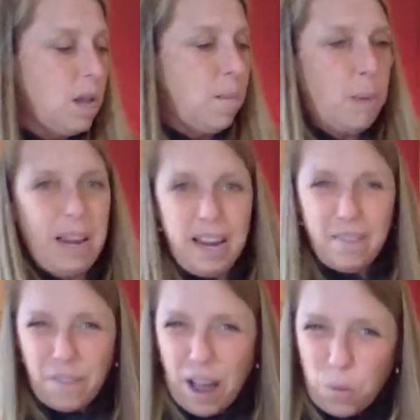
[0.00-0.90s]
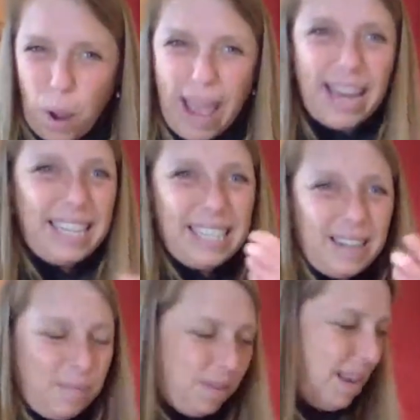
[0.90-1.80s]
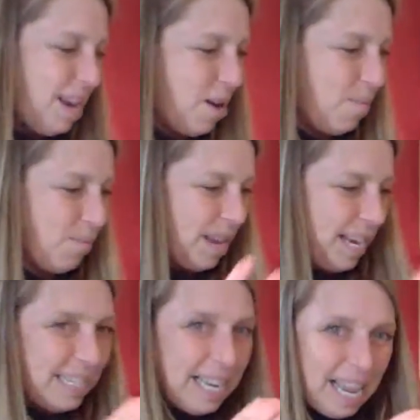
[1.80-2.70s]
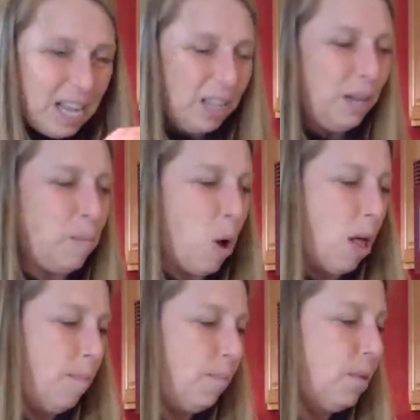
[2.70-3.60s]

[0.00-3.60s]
But in a fun way, because, it's in like a little ball.